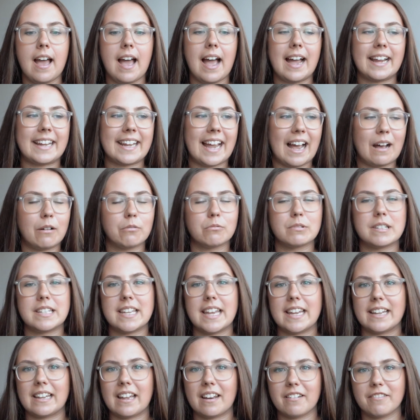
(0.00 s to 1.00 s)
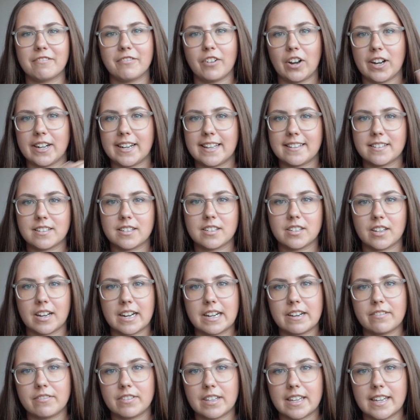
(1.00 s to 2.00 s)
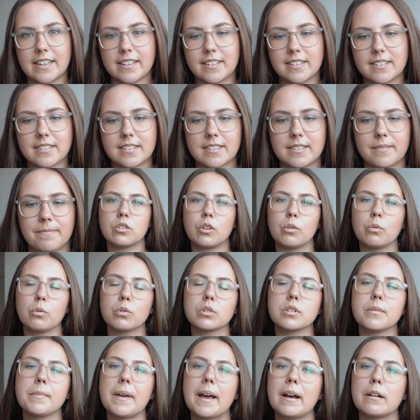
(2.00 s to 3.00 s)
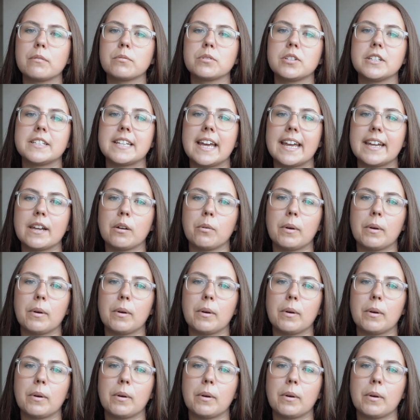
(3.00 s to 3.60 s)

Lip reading: accounting and finance side of things. So Awesome helps to take